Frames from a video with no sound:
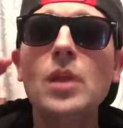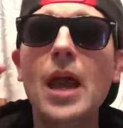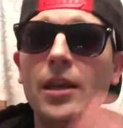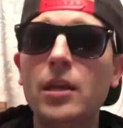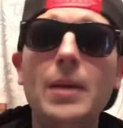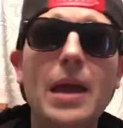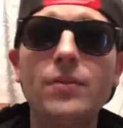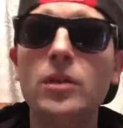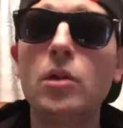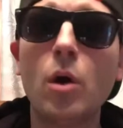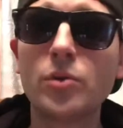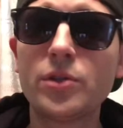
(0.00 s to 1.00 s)
end up having
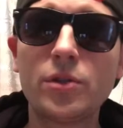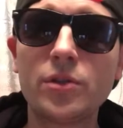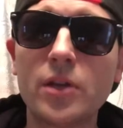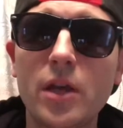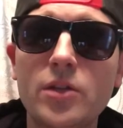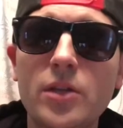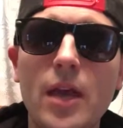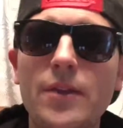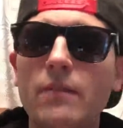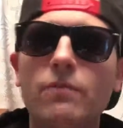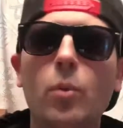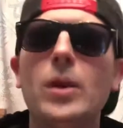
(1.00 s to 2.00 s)
ghosts or such, and
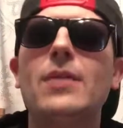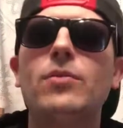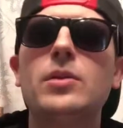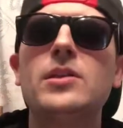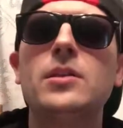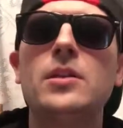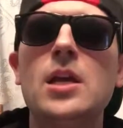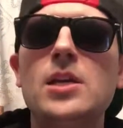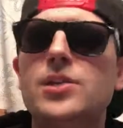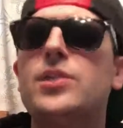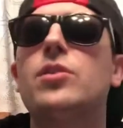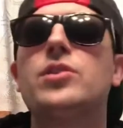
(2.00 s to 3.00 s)
then for whatever reason
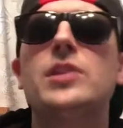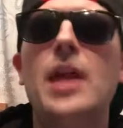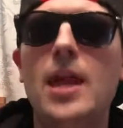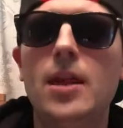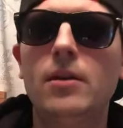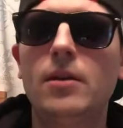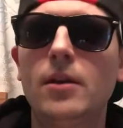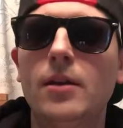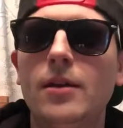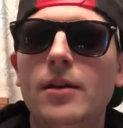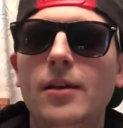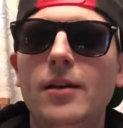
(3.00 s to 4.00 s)
still staying.
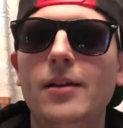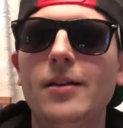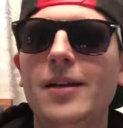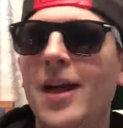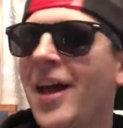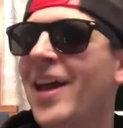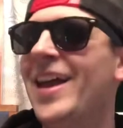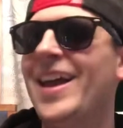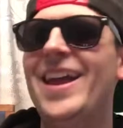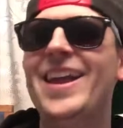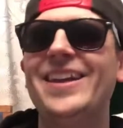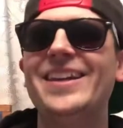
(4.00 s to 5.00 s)

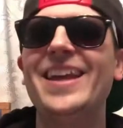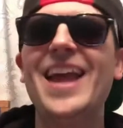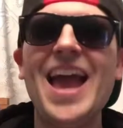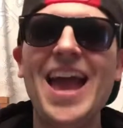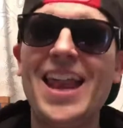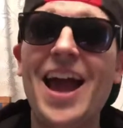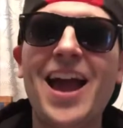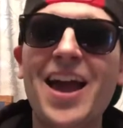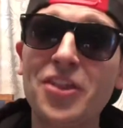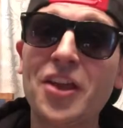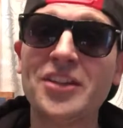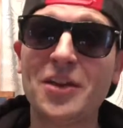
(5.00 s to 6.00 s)
and
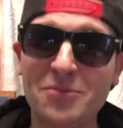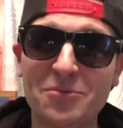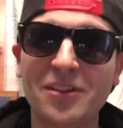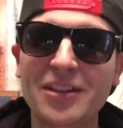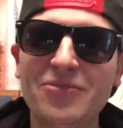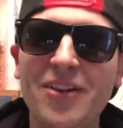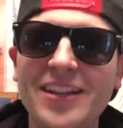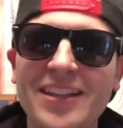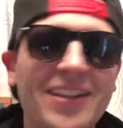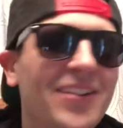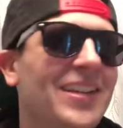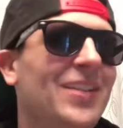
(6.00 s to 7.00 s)
I thought that was really funny.
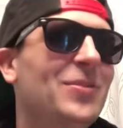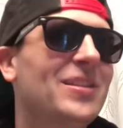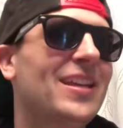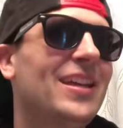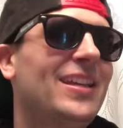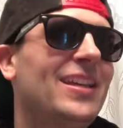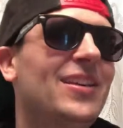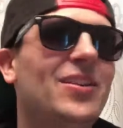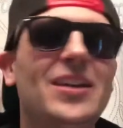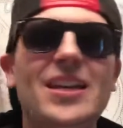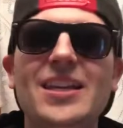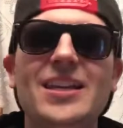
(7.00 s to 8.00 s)
He was like,
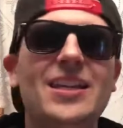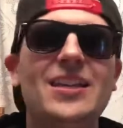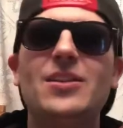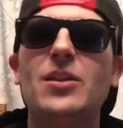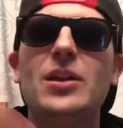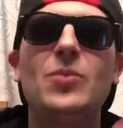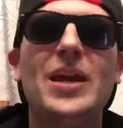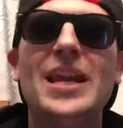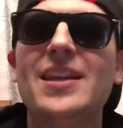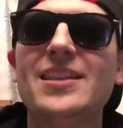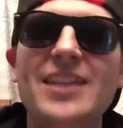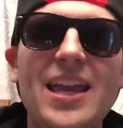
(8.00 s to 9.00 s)
he went
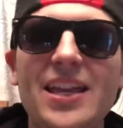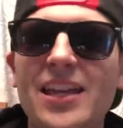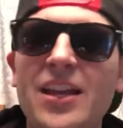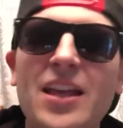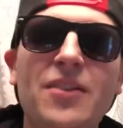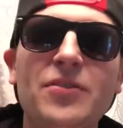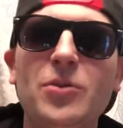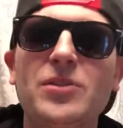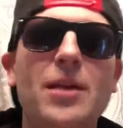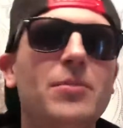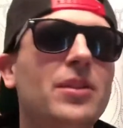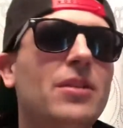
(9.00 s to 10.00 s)
on saying in an interview
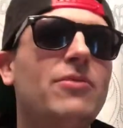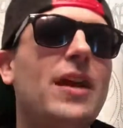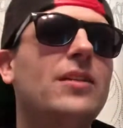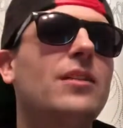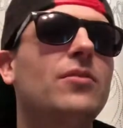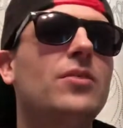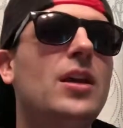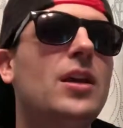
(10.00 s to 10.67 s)
something to the effect of,